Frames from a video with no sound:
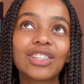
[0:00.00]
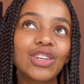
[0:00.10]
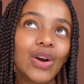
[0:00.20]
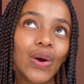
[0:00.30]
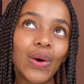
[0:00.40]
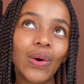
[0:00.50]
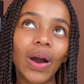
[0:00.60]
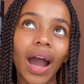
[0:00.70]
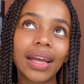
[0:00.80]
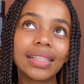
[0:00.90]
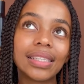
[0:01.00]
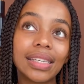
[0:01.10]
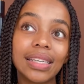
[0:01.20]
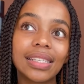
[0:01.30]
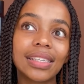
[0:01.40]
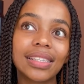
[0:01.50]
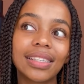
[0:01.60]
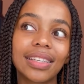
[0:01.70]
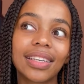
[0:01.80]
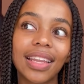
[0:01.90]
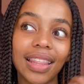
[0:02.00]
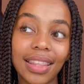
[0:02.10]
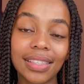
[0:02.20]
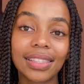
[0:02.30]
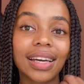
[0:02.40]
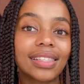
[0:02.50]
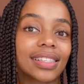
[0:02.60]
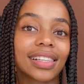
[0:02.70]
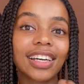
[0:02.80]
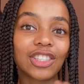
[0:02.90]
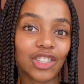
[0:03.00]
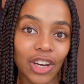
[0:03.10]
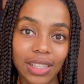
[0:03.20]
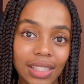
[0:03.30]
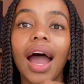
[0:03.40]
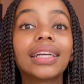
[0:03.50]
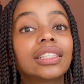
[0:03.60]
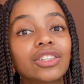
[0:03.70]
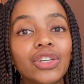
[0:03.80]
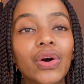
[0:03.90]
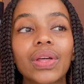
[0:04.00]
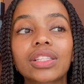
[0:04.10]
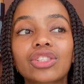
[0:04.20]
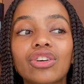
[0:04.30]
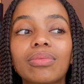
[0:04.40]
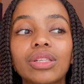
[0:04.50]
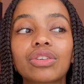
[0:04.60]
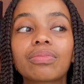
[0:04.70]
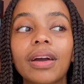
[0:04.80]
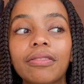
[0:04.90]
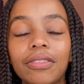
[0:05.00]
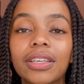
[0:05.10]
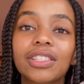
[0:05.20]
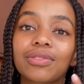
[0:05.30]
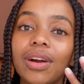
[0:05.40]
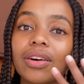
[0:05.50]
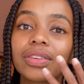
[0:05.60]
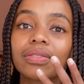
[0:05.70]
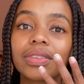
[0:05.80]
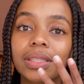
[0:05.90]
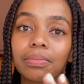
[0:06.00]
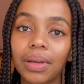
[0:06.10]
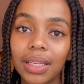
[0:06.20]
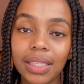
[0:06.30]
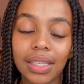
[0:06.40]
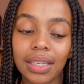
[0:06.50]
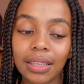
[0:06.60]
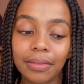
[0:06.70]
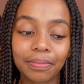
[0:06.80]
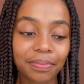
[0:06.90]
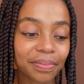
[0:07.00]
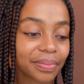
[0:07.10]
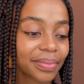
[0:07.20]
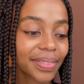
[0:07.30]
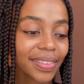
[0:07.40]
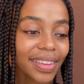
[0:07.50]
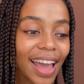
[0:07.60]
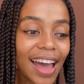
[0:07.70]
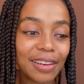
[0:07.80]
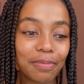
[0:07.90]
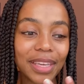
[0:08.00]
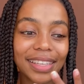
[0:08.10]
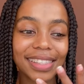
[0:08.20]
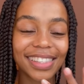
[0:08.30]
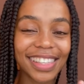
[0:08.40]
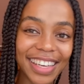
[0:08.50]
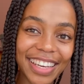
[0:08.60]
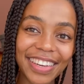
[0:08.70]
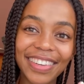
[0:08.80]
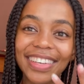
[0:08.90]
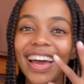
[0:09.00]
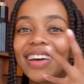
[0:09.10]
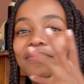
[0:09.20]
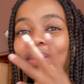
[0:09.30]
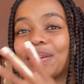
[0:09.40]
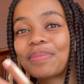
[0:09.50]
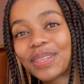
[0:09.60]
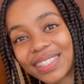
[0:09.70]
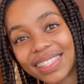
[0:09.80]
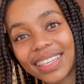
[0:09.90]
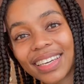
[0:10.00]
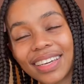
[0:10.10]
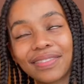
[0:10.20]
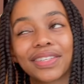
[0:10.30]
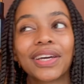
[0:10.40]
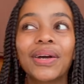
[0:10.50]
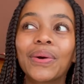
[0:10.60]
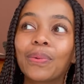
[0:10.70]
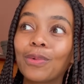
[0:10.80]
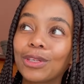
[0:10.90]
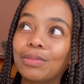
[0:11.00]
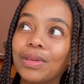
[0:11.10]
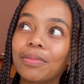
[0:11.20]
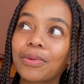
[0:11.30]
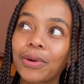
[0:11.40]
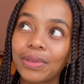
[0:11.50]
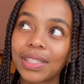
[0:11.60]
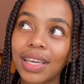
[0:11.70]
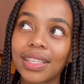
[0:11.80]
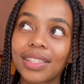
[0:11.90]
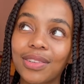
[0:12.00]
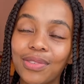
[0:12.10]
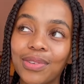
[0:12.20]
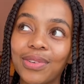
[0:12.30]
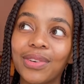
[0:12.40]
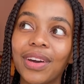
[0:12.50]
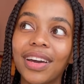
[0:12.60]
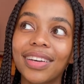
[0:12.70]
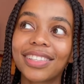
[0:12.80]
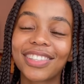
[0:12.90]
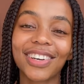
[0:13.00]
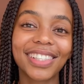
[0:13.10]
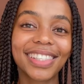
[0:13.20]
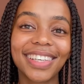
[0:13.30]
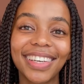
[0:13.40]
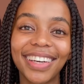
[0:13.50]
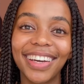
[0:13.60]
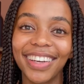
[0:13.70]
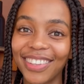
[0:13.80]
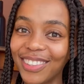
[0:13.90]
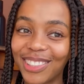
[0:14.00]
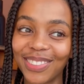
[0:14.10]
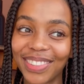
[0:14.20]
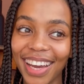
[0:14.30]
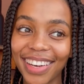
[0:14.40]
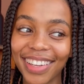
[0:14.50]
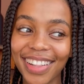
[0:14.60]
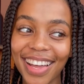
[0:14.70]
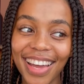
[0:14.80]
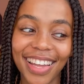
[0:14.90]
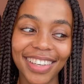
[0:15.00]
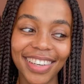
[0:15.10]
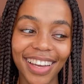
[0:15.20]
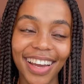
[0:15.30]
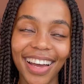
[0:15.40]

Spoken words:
know I needed this until I started. I didn't know that so much of my fears around visibility and being seen and being perceived would be processed through starting a YouTube channel. And